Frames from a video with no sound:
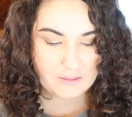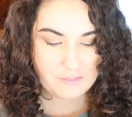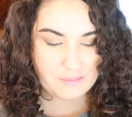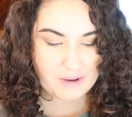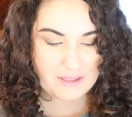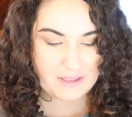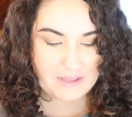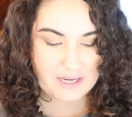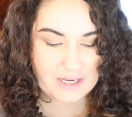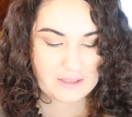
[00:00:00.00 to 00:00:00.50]

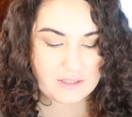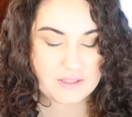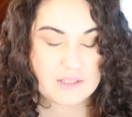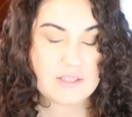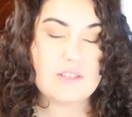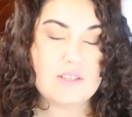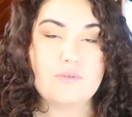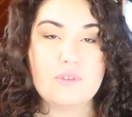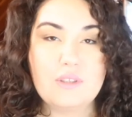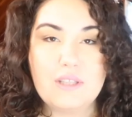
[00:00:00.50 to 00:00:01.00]
But I think this
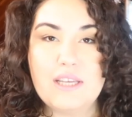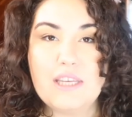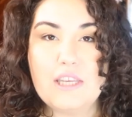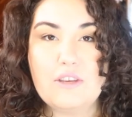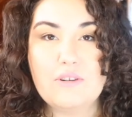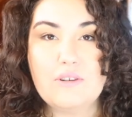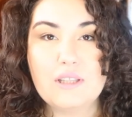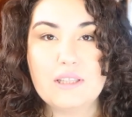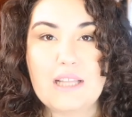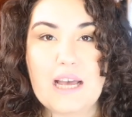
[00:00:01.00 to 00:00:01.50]
is a really
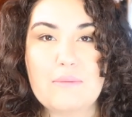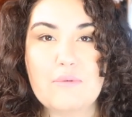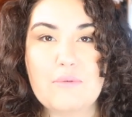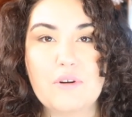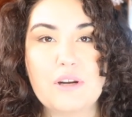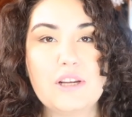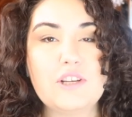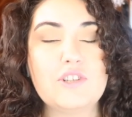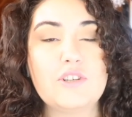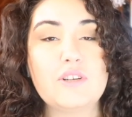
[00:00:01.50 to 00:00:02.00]
cute
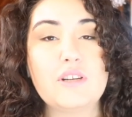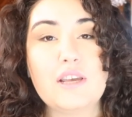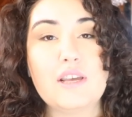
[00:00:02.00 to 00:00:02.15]
collaboration